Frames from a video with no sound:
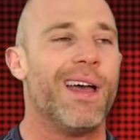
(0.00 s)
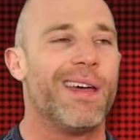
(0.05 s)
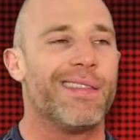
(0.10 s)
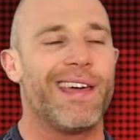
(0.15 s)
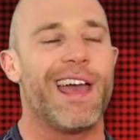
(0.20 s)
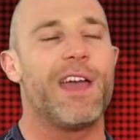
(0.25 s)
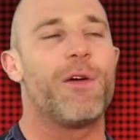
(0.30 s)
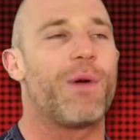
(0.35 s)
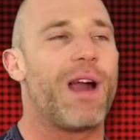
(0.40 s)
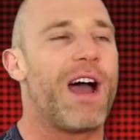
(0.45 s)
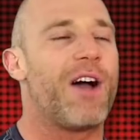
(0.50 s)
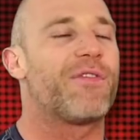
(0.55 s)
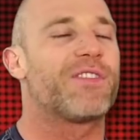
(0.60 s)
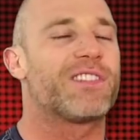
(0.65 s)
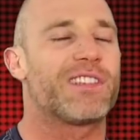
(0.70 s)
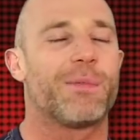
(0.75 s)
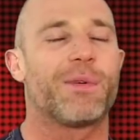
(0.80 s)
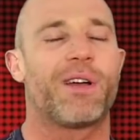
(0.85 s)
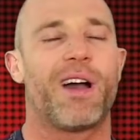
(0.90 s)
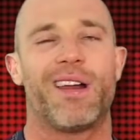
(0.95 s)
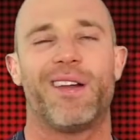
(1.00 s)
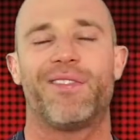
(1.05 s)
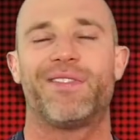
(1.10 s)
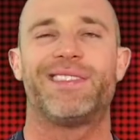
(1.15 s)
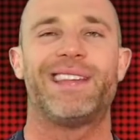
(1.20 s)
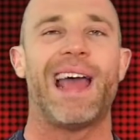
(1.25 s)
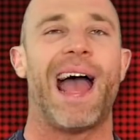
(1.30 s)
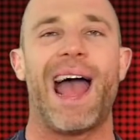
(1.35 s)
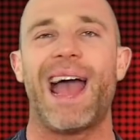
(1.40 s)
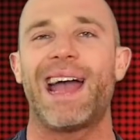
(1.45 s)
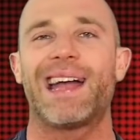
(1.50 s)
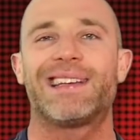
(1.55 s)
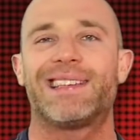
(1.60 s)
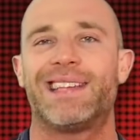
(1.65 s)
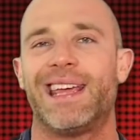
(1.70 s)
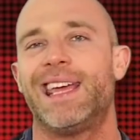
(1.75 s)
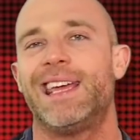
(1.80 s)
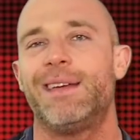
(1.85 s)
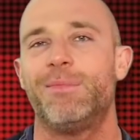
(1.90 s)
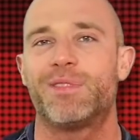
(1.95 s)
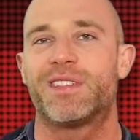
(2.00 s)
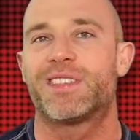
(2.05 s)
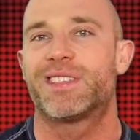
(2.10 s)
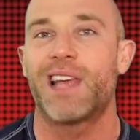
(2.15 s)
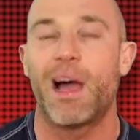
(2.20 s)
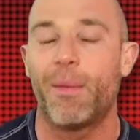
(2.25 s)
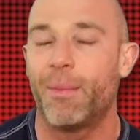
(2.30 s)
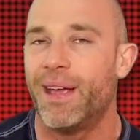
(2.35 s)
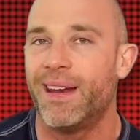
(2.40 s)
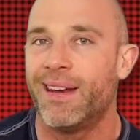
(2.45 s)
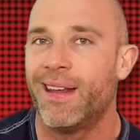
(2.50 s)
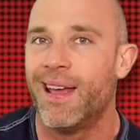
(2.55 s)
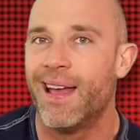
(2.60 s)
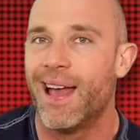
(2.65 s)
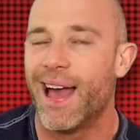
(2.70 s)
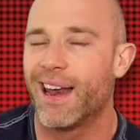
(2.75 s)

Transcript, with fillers: they were out for some kind of tag team summit.